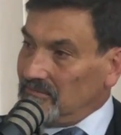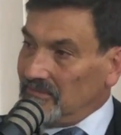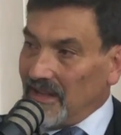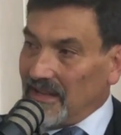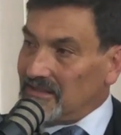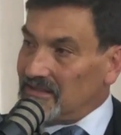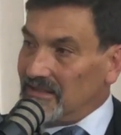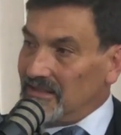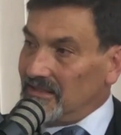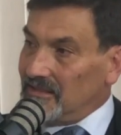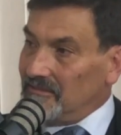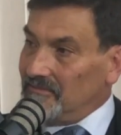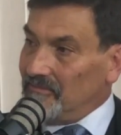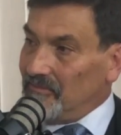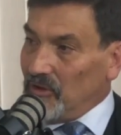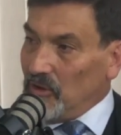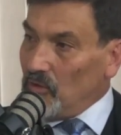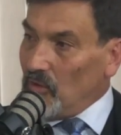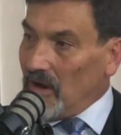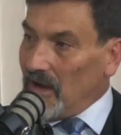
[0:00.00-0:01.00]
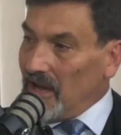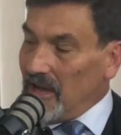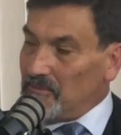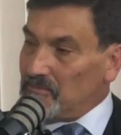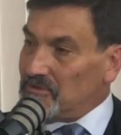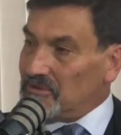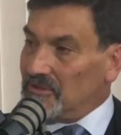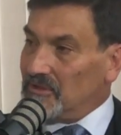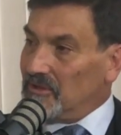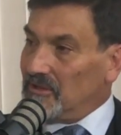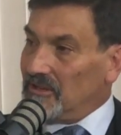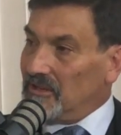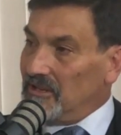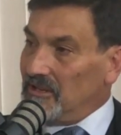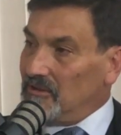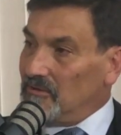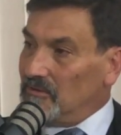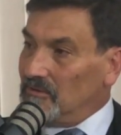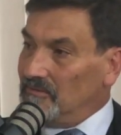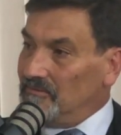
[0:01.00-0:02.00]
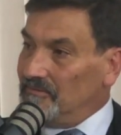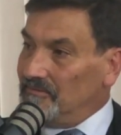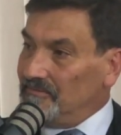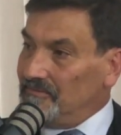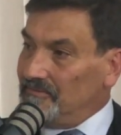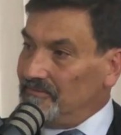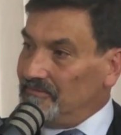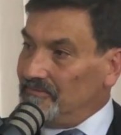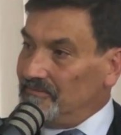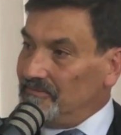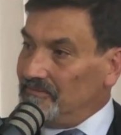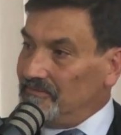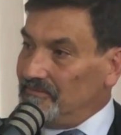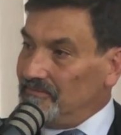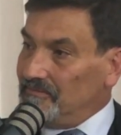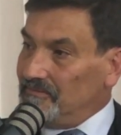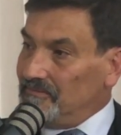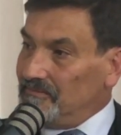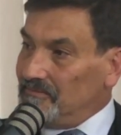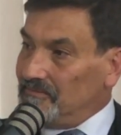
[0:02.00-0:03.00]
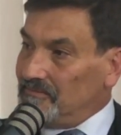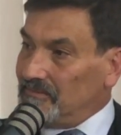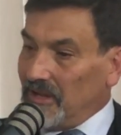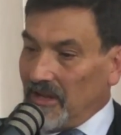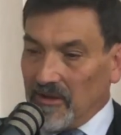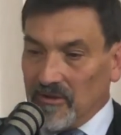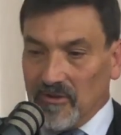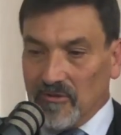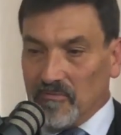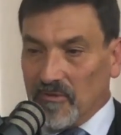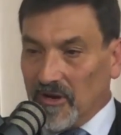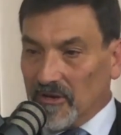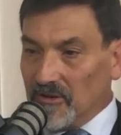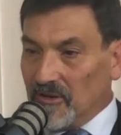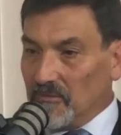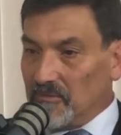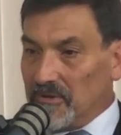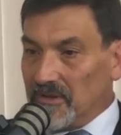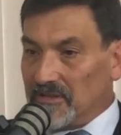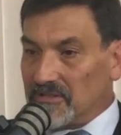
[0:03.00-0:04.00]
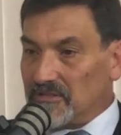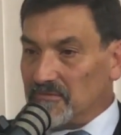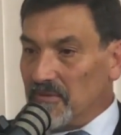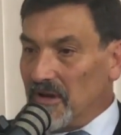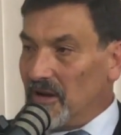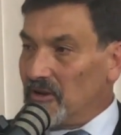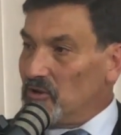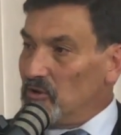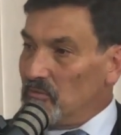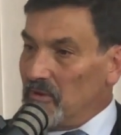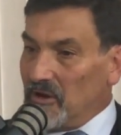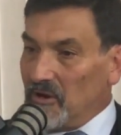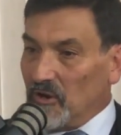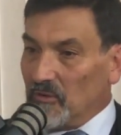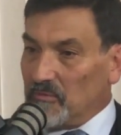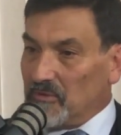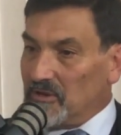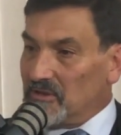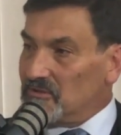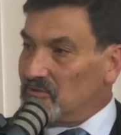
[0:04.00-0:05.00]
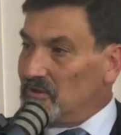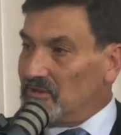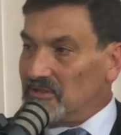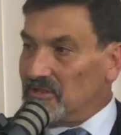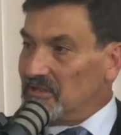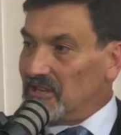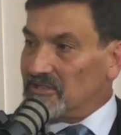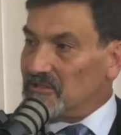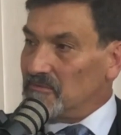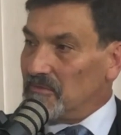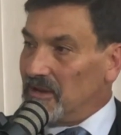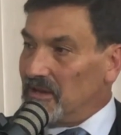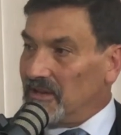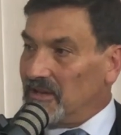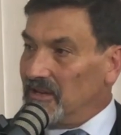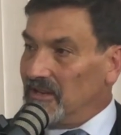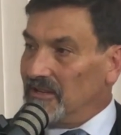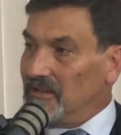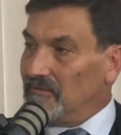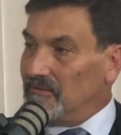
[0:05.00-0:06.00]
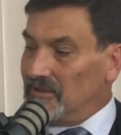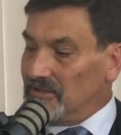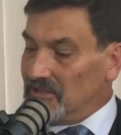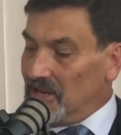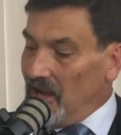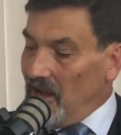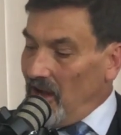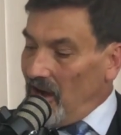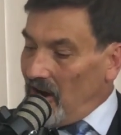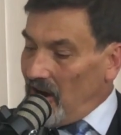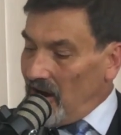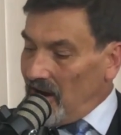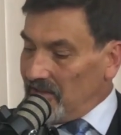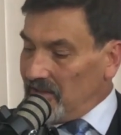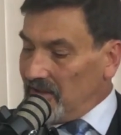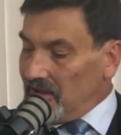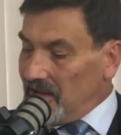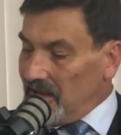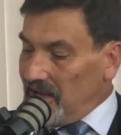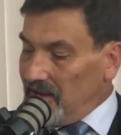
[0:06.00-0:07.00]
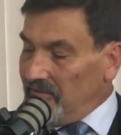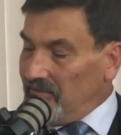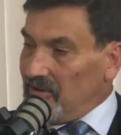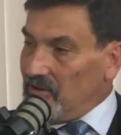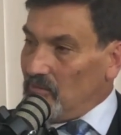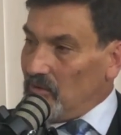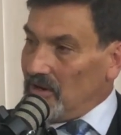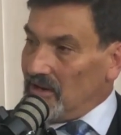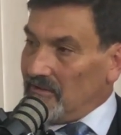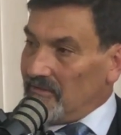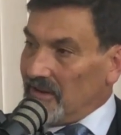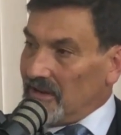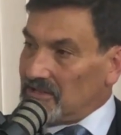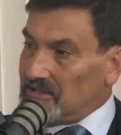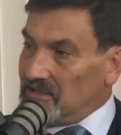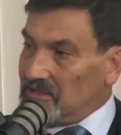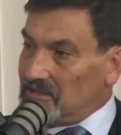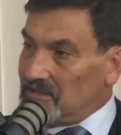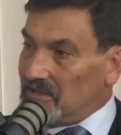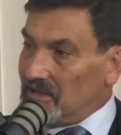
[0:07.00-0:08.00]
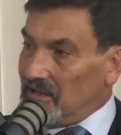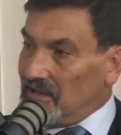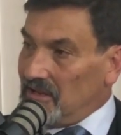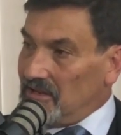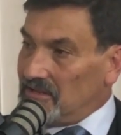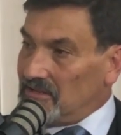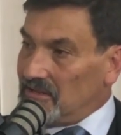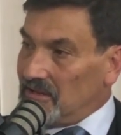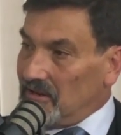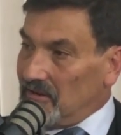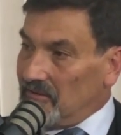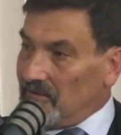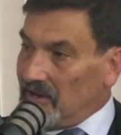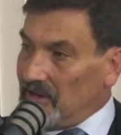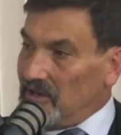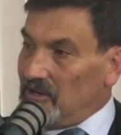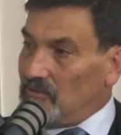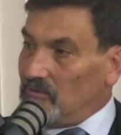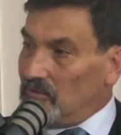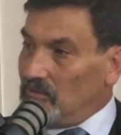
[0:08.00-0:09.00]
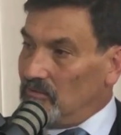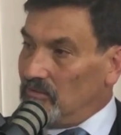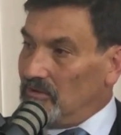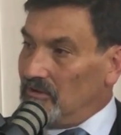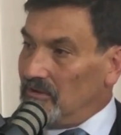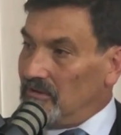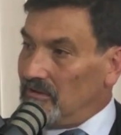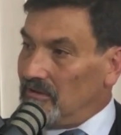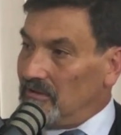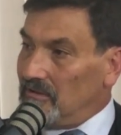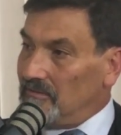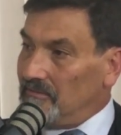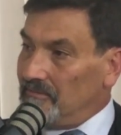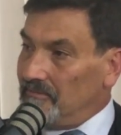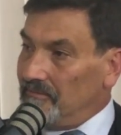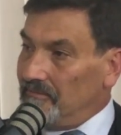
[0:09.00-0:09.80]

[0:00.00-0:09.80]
That's it. You are absolutely equal. Now, you might not be as smart, you may not be as rich. It doesn't make any difference. Either every one of us is of equal worth